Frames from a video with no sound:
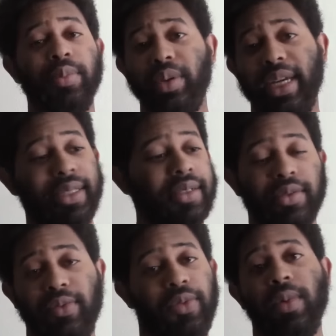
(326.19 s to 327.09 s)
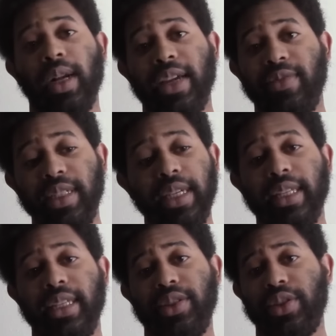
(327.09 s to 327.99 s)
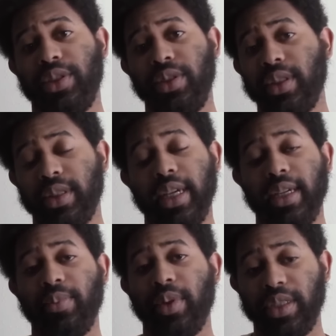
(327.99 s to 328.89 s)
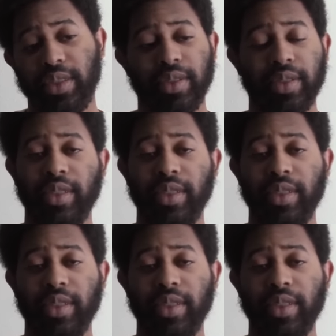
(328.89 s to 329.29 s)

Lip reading: But from what I've seen, it just looks like a bunch,